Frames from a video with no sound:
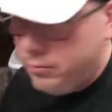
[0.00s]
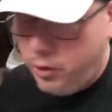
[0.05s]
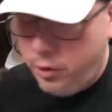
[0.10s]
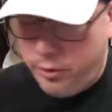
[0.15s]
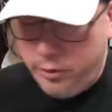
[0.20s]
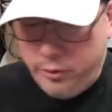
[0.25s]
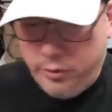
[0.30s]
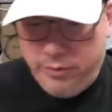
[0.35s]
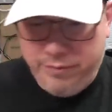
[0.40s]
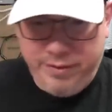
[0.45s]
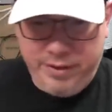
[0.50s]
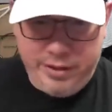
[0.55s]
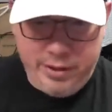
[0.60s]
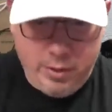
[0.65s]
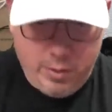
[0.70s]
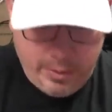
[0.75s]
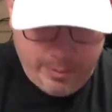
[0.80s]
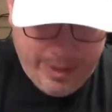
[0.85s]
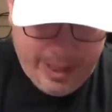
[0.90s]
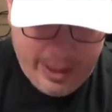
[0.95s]
going to do a video
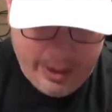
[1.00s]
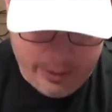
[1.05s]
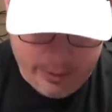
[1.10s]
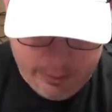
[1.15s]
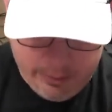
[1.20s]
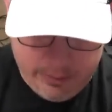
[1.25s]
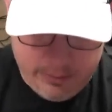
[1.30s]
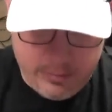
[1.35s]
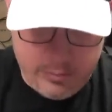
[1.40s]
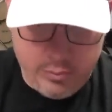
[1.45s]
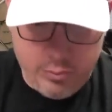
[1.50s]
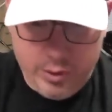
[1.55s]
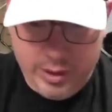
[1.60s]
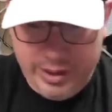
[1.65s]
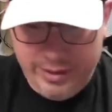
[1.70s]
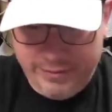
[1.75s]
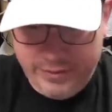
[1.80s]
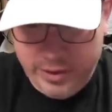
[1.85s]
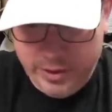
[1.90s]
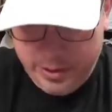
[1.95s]
about what
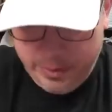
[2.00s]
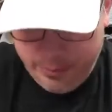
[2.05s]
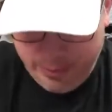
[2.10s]
I've done